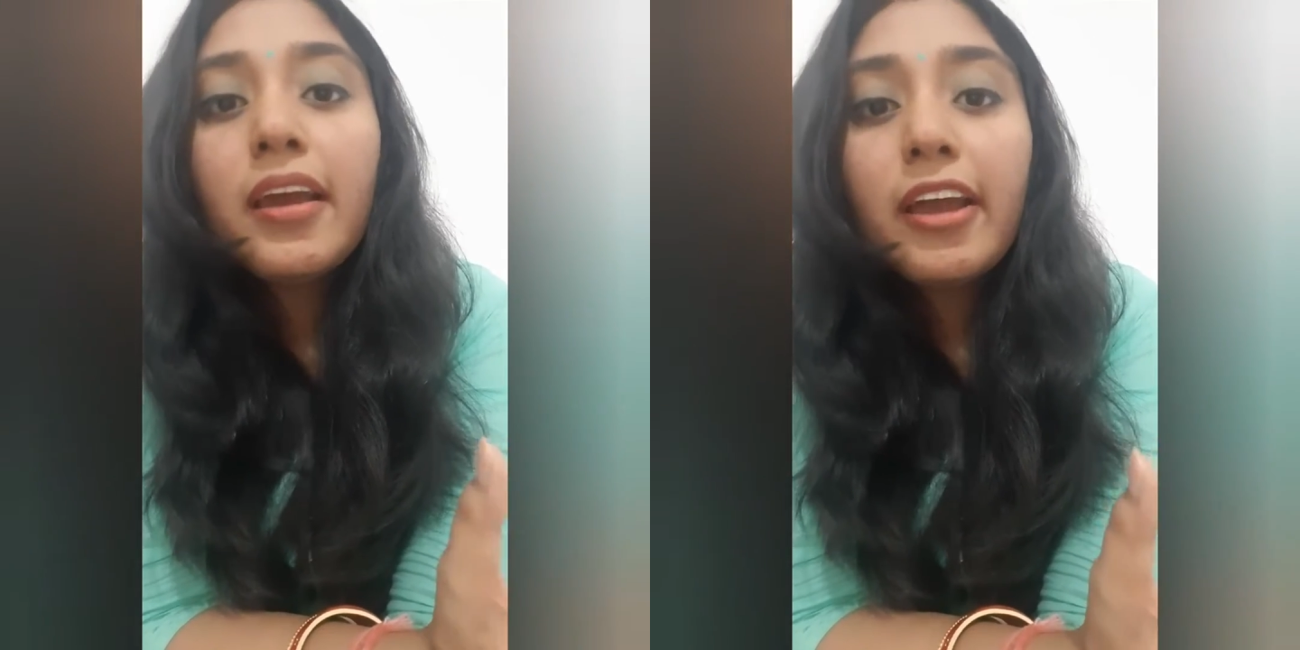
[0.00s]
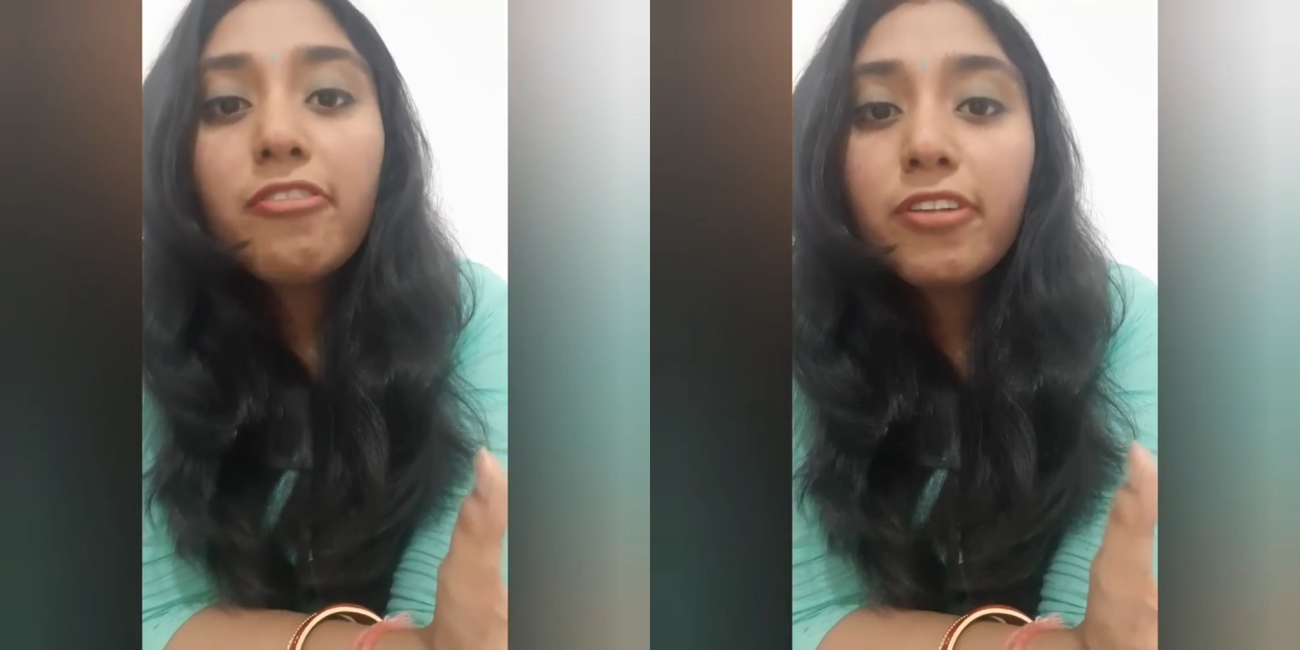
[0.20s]

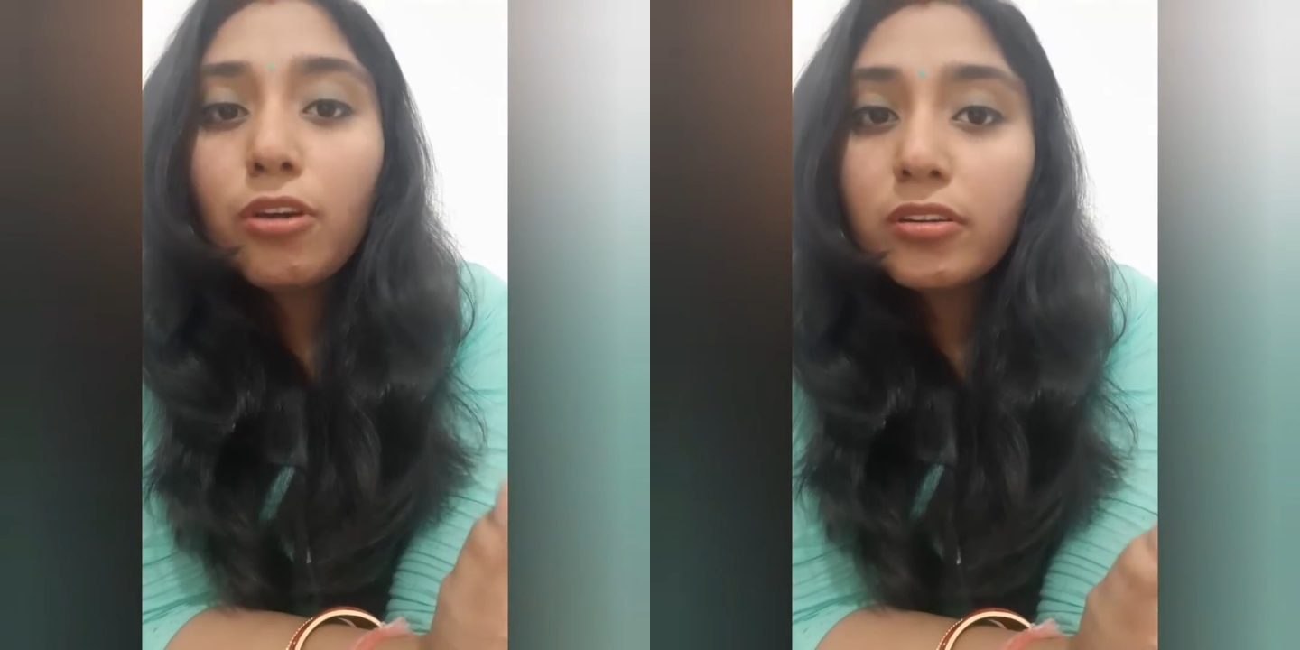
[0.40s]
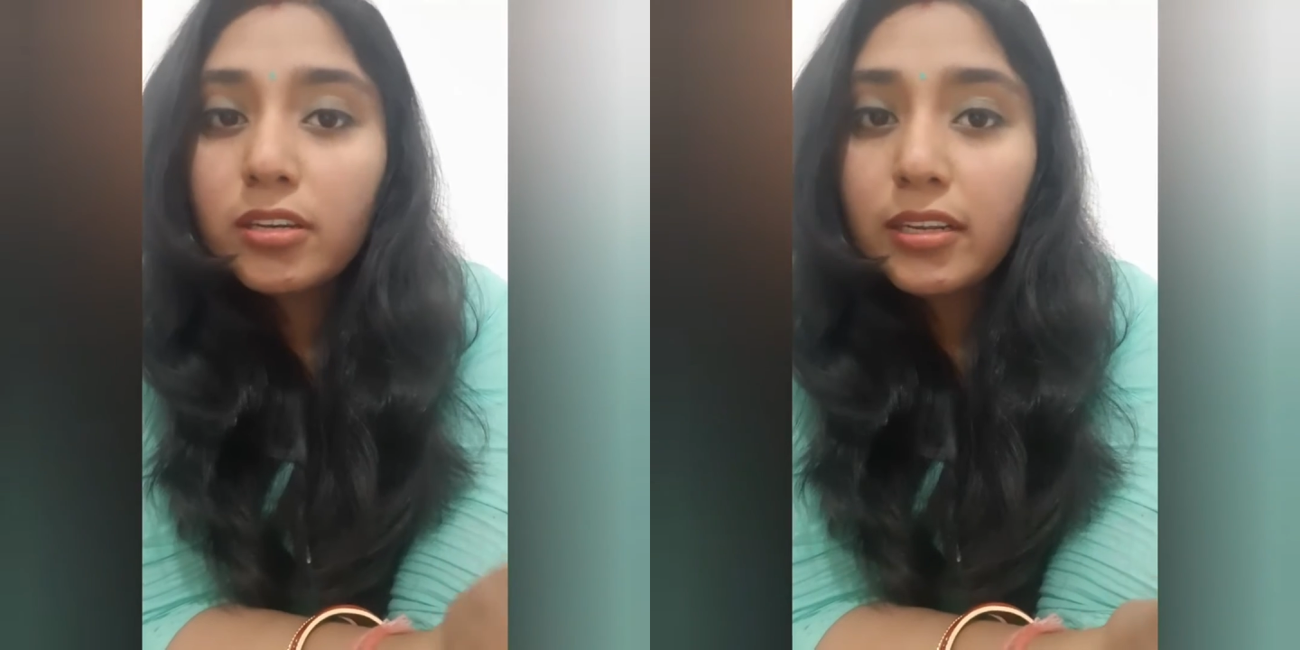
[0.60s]
every
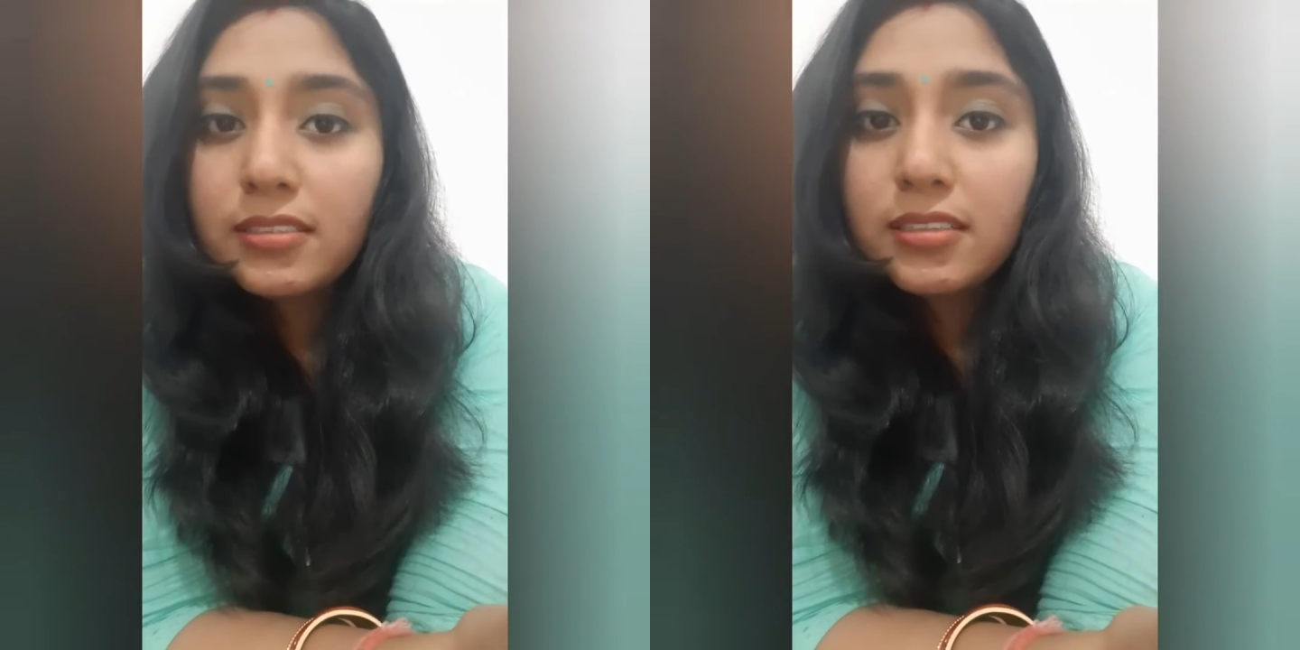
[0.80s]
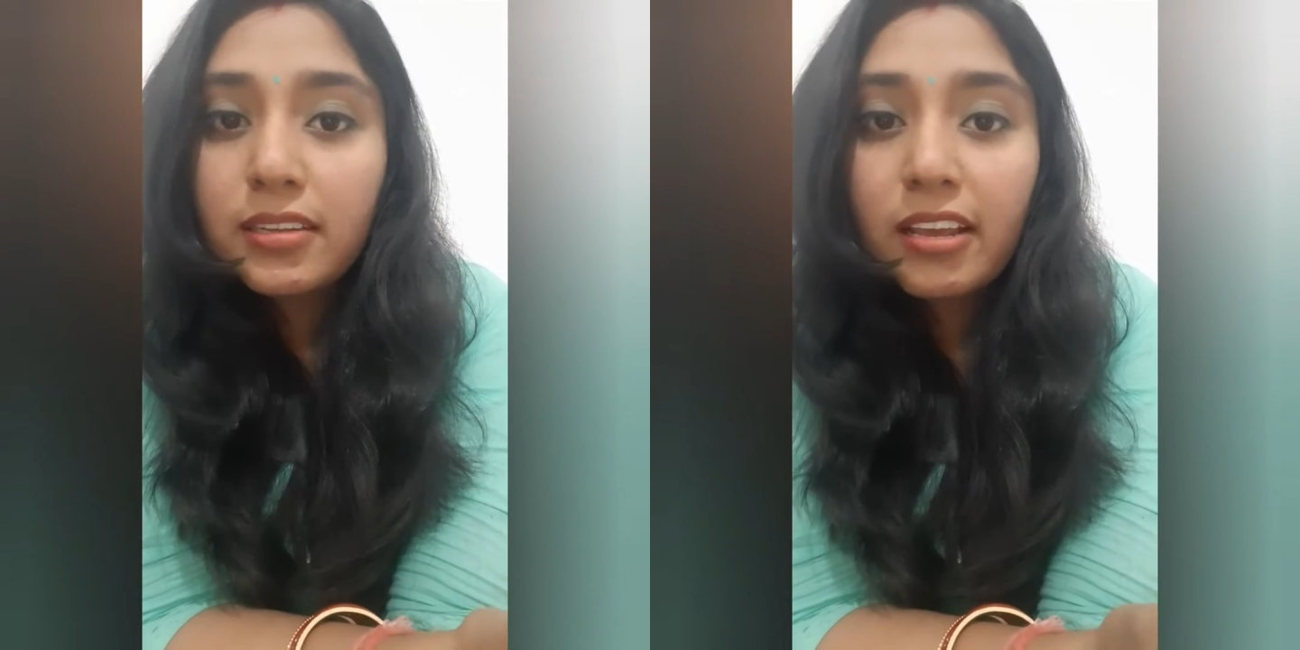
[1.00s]
doctor needs it,